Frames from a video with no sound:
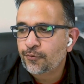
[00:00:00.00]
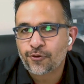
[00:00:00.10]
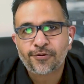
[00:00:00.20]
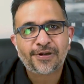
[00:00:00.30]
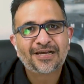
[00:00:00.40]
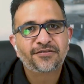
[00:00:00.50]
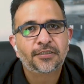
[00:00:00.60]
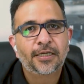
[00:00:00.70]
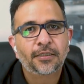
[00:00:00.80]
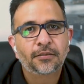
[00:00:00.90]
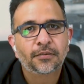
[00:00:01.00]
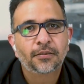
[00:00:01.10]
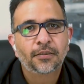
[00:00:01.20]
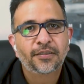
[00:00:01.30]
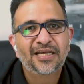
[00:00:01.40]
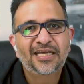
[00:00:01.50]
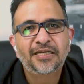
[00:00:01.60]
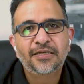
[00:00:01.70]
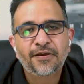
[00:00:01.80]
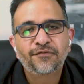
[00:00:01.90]
procrastinate. They
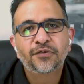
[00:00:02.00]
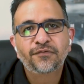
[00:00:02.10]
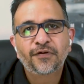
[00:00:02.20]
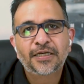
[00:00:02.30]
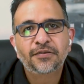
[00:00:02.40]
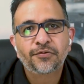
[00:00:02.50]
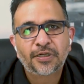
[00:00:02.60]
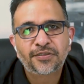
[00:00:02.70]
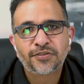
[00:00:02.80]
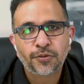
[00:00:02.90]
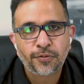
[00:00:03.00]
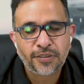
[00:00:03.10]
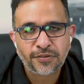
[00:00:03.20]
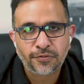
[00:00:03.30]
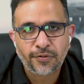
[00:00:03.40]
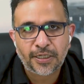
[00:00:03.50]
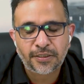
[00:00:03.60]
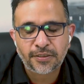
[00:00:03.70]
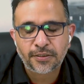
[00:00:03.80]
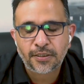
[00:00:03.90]
can never find the right stories to
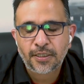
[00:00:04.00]
write.